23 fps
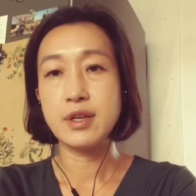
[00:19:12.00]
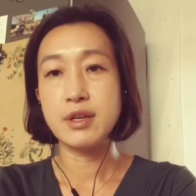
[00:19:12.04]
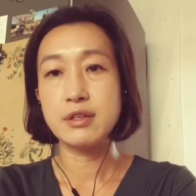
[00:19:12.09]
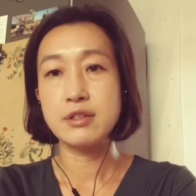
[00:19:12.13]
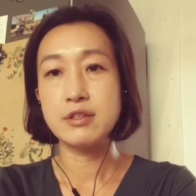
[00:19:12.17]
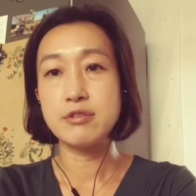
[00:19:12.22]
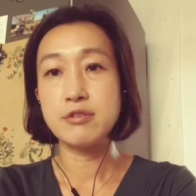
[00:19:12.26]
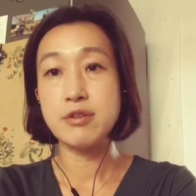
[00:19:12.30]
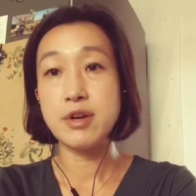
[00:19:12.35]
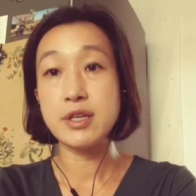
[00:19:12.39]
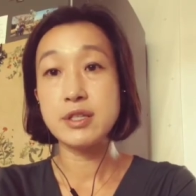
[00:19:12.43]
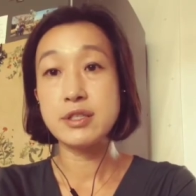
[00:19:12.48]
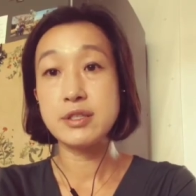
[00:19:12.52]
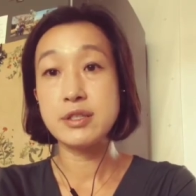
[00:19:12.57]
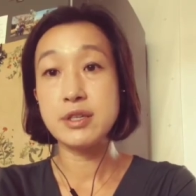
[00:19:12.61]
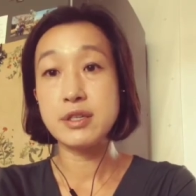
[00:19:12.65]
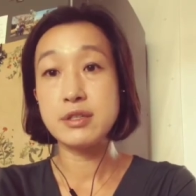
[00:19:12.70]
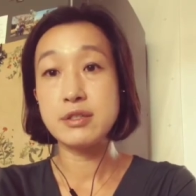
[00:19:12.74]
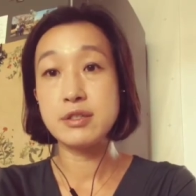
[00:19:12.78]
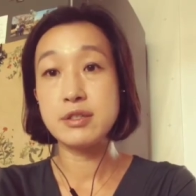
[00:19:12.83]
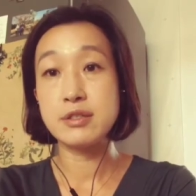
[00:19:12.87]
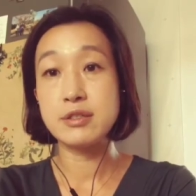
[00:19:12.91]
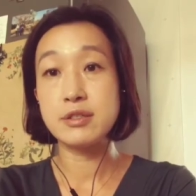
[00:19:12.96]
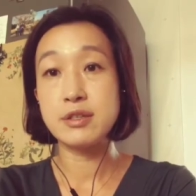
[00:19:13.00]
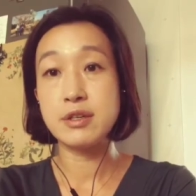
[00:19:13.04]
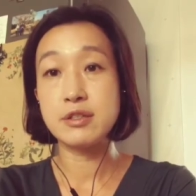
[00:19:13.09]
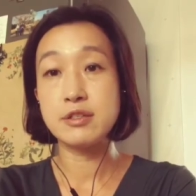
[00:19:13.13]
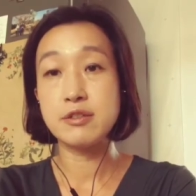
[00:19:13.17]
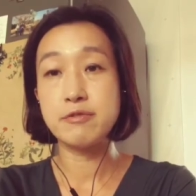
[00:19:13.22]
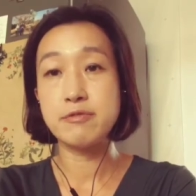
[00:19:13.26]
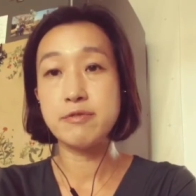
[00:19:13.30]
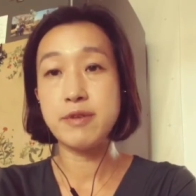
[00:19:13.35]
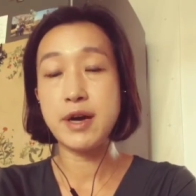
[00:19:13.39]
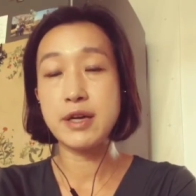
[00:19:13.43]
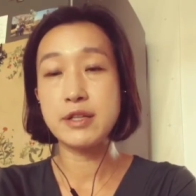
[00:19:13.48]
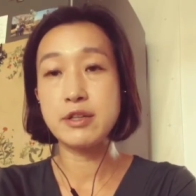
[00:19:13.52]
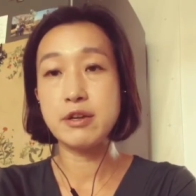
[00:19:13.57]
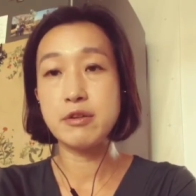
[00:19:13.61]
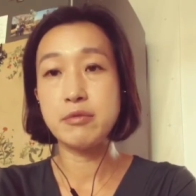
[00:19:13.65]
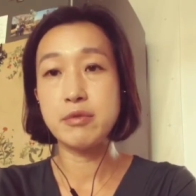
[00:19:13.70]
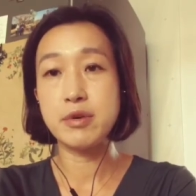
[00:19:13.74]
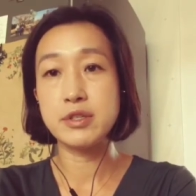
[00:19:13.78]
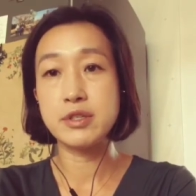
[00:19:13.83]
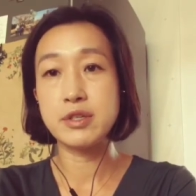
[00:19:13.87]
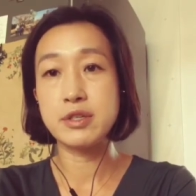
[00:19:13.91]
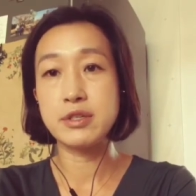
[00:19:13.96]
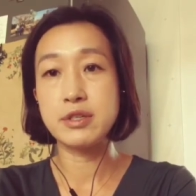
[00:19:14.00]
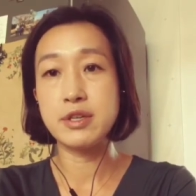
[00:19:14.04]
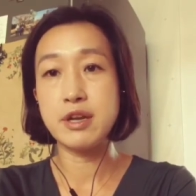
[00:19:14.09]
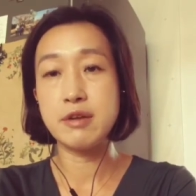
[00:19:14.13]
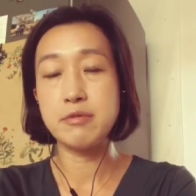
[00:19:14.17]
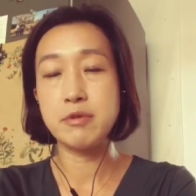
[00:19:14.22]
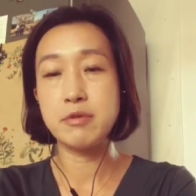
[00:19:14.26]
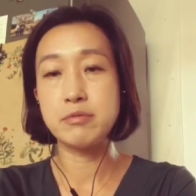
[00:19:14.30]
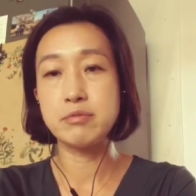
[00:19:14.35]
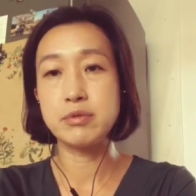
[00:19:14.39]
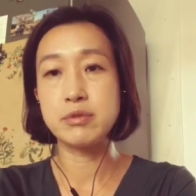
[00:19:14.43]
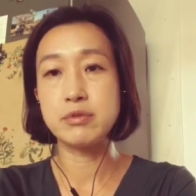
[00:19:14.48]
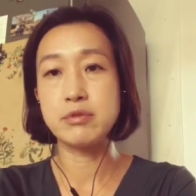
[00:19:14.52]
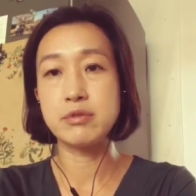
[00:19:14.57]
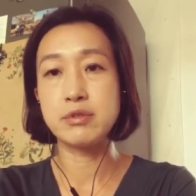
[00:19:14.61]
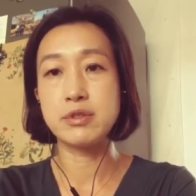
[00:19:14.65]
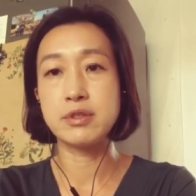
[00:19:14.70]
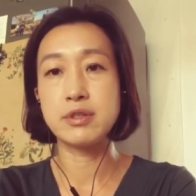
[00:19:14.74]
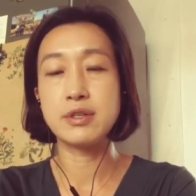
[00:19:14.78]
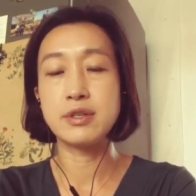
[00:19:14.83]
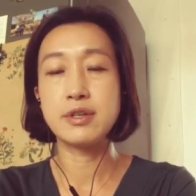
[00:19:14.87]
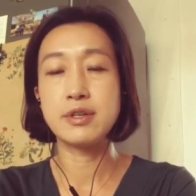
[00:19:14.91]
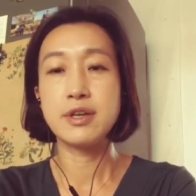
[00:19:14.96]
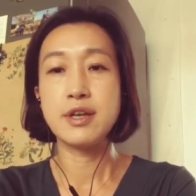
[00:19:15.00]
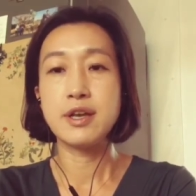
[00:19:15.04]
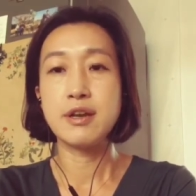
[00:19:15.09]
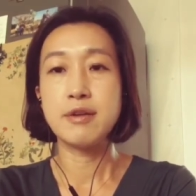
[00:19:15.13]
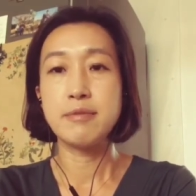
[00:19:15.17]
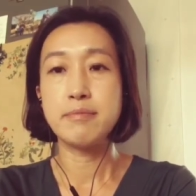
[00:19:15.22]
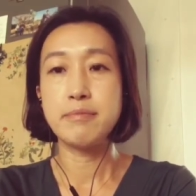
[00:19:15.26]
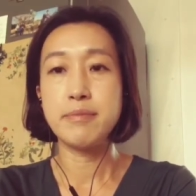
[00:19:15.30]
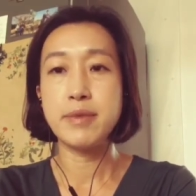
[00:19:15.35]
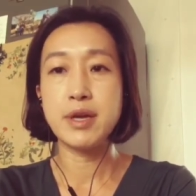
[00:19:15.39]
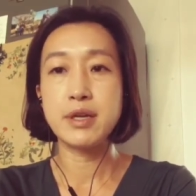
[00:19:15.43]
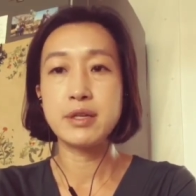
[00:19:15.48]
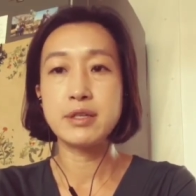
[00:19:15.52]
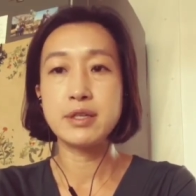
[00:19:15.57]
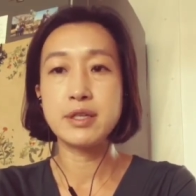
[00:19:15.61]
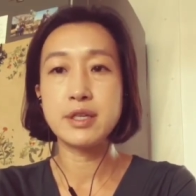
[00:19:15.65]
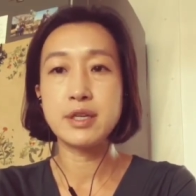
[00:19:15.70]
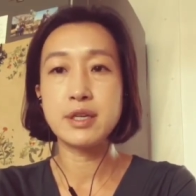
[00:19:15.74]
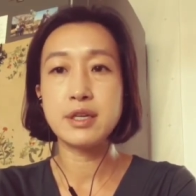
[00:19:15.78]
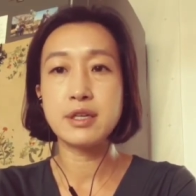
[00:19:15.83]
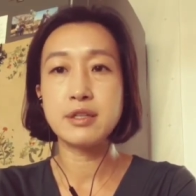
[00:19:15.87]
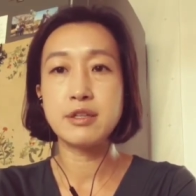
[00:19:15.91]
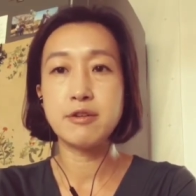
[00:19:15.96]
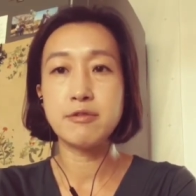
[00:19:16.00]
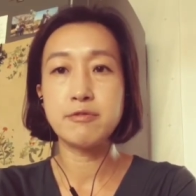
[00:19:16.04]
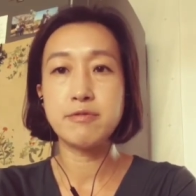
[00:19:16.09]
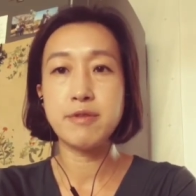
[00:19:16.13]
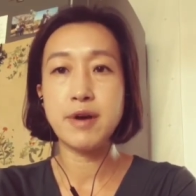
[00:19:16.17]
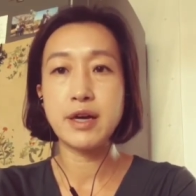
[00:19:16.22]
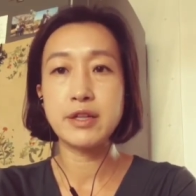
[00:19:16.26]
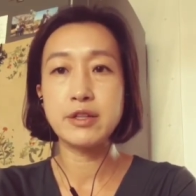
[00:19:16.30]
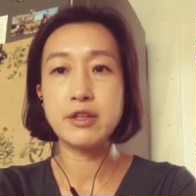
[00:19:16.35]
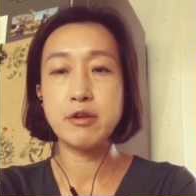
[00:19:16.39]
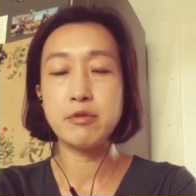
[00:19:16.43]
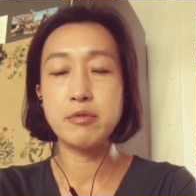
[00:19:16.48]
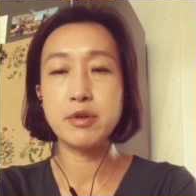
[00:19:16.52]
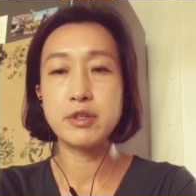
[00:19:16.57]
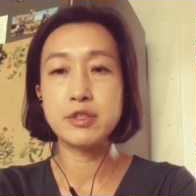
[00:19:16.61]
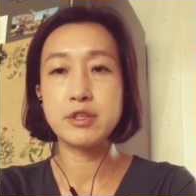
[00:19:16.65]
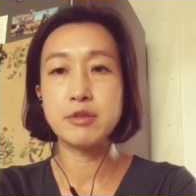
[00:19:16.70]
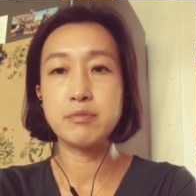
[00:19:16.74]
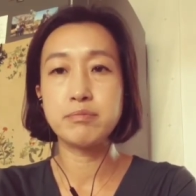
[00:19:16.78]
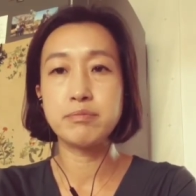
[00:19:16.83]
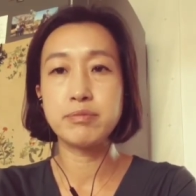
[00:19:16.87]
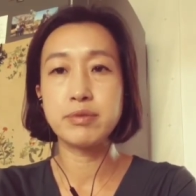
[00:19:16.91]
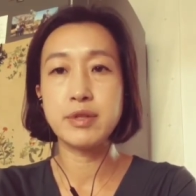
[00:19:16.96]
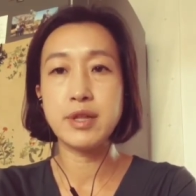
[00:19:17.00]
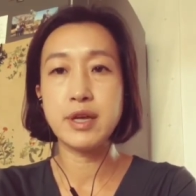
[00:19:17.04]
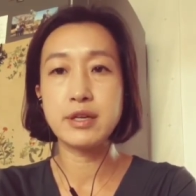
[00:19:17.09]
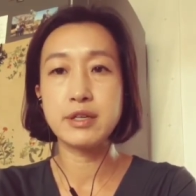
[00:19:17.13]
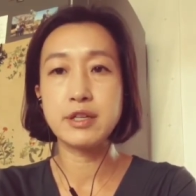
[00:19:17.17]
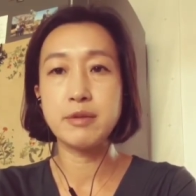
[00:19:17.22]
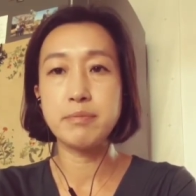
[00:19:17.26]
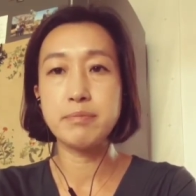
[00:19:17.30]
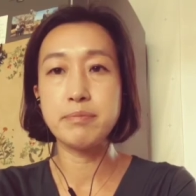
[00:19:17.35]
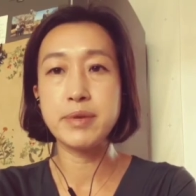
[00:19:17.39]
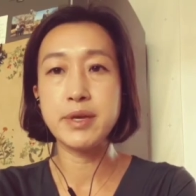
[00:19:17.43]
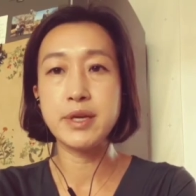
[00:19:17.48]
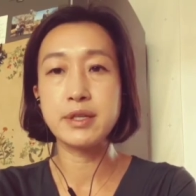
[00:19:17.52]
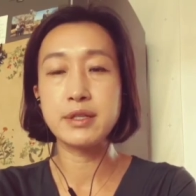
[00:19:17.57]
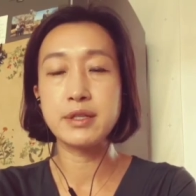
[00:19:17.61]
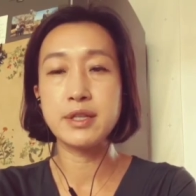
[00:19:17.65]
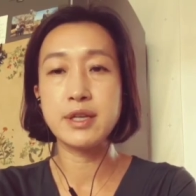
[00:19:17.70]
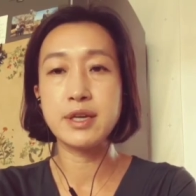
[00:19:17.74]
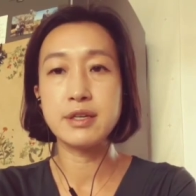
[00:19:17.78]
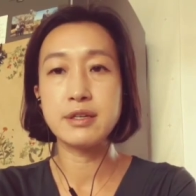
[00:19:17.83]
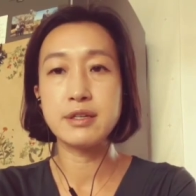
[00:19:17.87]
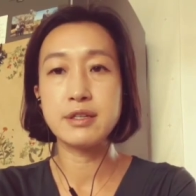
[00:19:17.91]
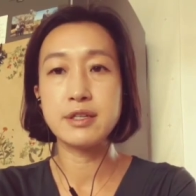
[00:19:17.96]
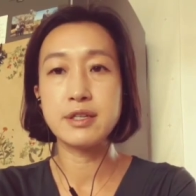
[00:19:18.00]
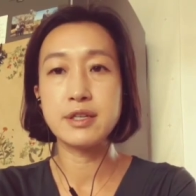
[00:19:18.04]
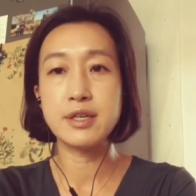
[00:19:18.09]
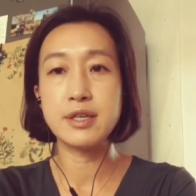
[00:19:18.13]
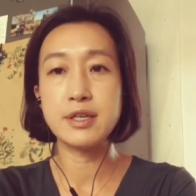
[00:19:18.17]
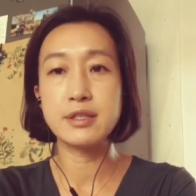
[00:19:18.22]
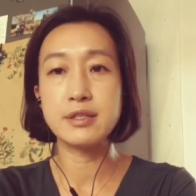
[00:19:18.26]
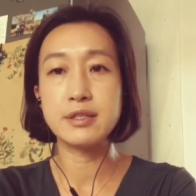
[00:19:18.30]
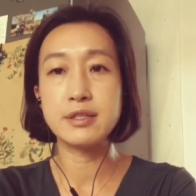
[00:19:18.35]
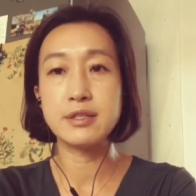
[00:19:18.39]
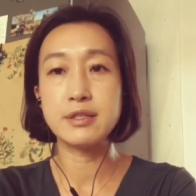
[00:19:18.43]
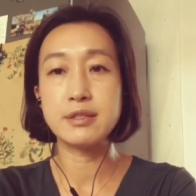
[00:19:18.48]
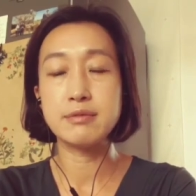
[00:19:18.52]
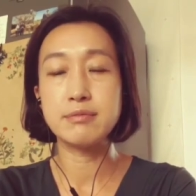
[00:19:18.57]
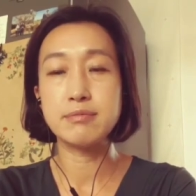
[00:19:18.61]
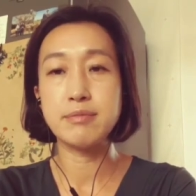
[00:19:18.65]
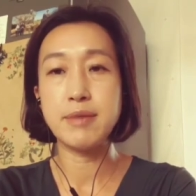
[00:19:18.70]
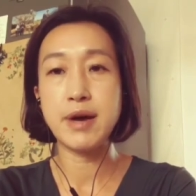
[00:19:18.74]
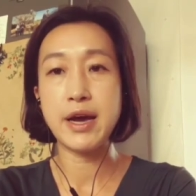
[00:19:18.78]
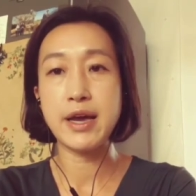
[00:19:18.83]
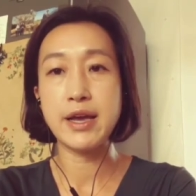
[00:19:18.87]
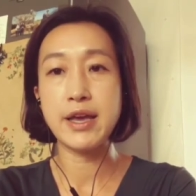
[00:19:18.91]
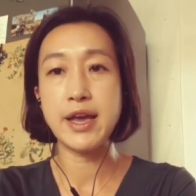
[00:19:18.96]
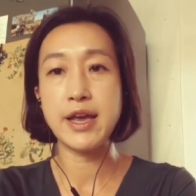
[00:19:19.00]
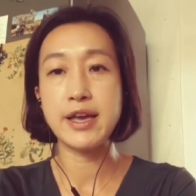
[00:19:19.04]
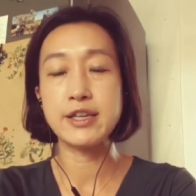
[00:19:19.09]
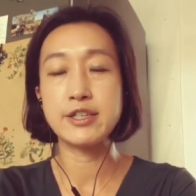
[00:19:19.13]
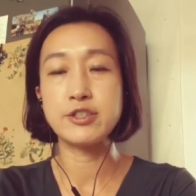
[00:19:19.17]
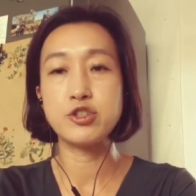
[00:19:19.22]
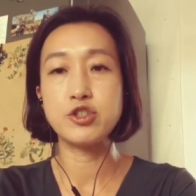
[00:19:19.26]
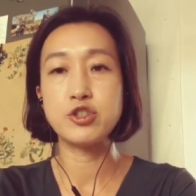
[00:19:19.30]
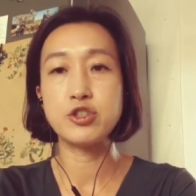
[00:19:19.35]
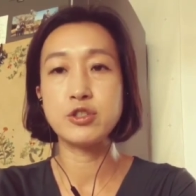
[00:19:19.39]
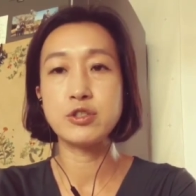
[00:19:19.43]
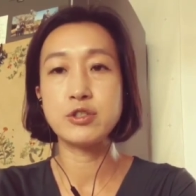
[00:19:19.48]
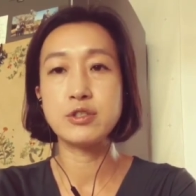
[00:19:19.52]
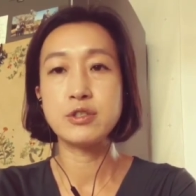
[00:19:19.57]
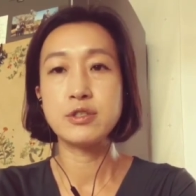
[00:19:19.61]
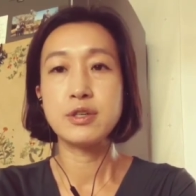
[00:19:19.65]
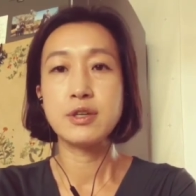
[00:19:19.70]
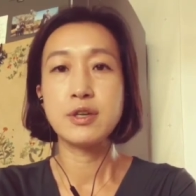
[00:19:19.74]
Great sister's father was never poor. When the father was like the big league in my age.